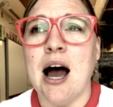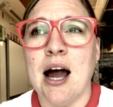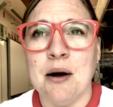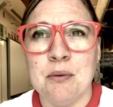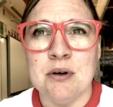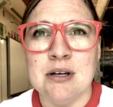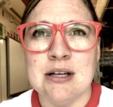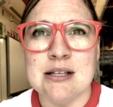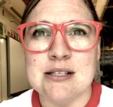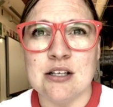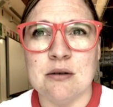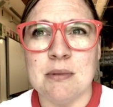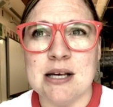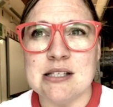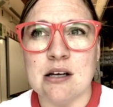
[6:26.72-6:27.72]
I wouldn't
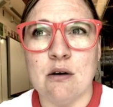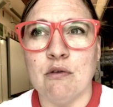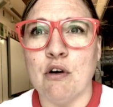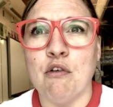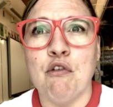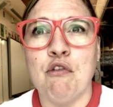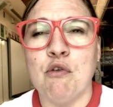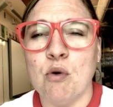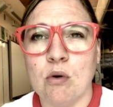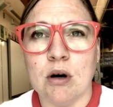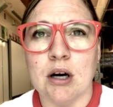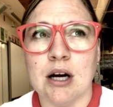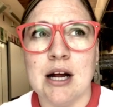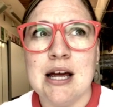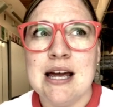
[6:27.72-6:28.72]
consider myself a
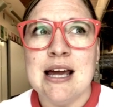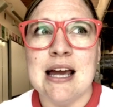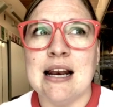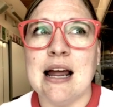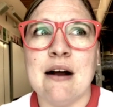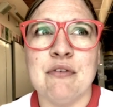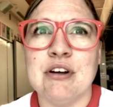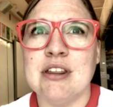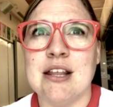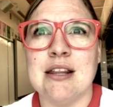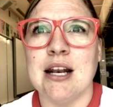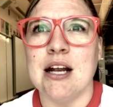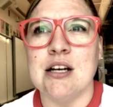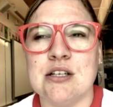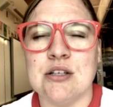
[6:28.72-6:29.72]
4 in everything
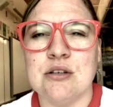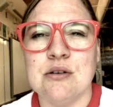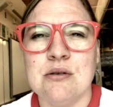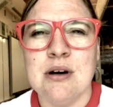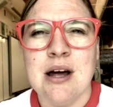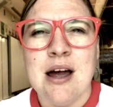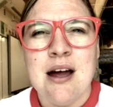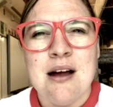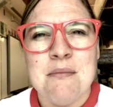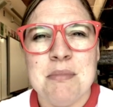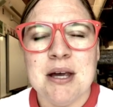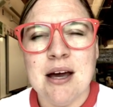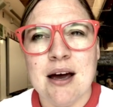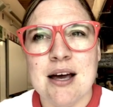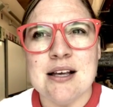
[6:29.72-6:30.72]
that I do
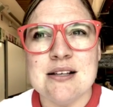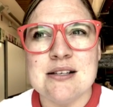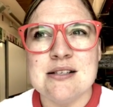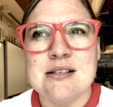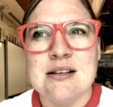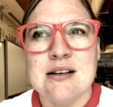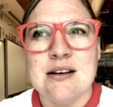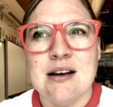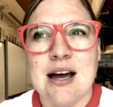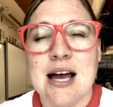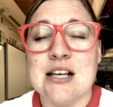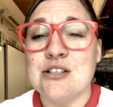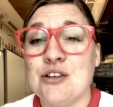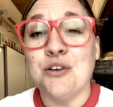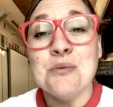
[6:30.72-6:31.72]
because
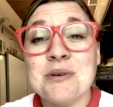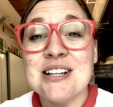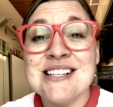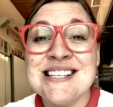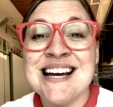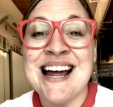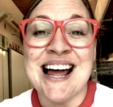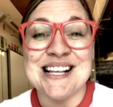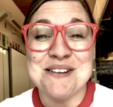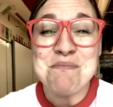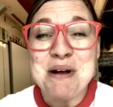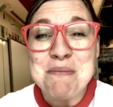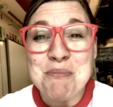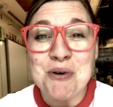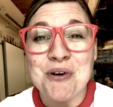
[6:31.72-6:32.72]
as humans, as
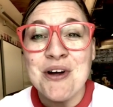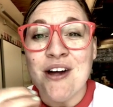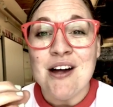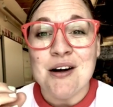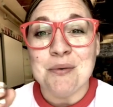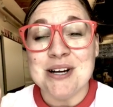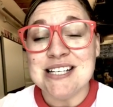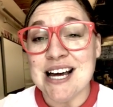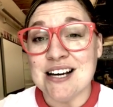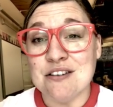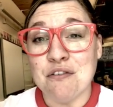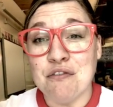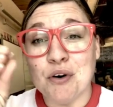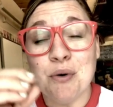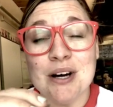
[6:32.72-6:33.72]
people, we tend
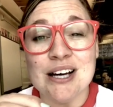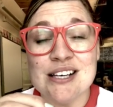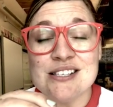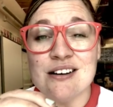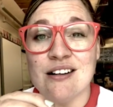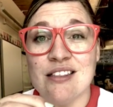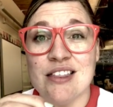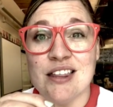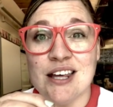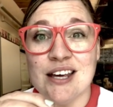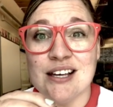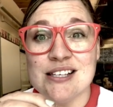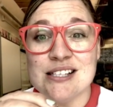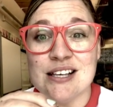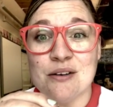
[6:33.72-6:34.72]
to focus on
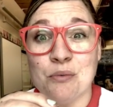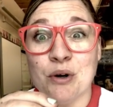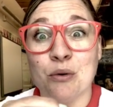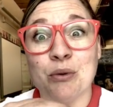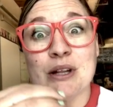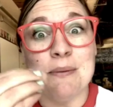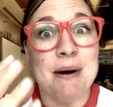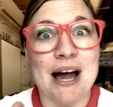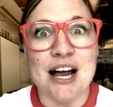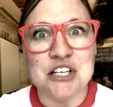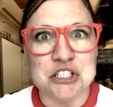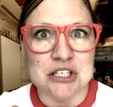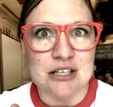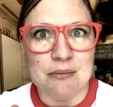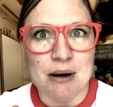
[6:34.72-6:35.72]
things that we're really
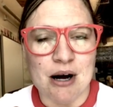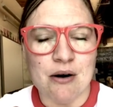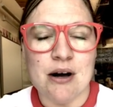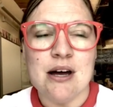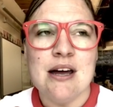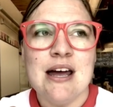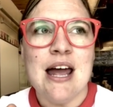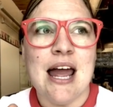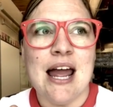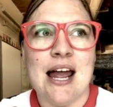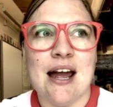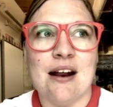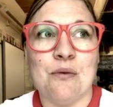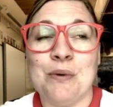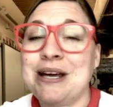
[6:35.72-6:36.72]
passionate about.
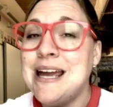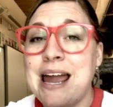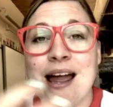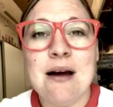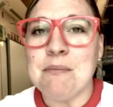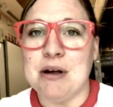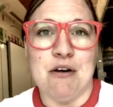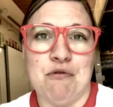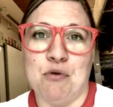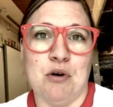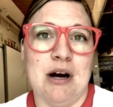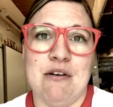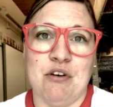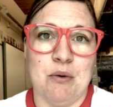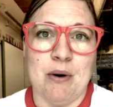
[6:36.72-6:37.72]
And we can't be a
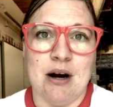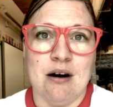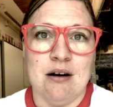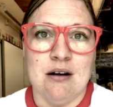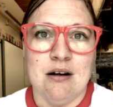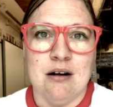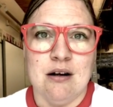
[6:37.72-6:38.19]
4 everywhere.